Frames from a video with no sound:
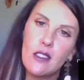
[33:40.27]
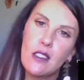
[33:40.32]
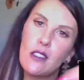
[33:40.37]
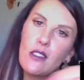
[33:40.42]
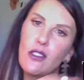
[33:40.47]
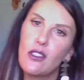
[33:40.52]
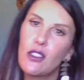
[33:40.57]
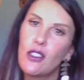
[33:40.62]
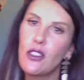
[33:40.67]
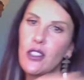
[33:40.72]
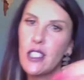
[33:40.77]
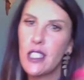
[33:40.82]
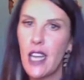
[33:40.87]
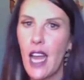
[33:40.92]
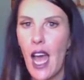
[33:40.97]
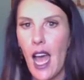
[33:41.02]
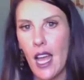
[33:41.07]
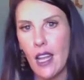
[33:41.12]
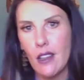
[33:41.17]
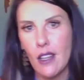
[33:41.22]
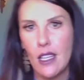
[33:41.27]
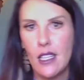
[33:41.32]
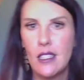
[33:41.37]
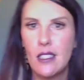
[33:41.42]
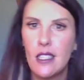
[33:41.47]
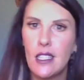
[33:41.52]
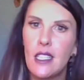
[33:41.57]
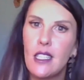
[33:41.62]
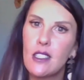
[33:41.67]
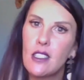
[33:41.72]
and there's 13 islands,
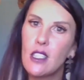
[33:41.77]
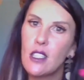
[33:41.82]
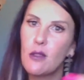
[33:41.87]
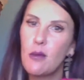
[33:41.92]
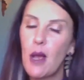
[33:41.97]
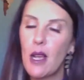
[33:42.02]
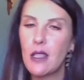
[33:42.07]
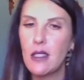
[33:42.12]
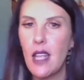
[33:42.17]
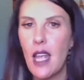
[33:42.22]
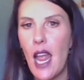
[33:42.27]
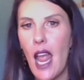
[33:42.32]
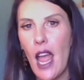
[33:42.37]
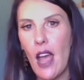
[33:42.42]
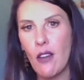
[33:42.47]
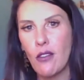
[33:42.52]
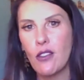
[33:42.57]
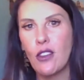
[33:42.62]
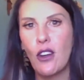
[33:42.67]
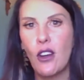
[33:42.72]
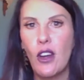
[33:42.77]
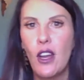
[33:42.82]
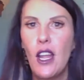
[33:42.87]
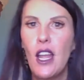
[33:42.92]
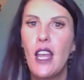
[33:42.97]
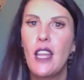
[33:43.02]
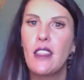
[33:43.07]
and he suspects that after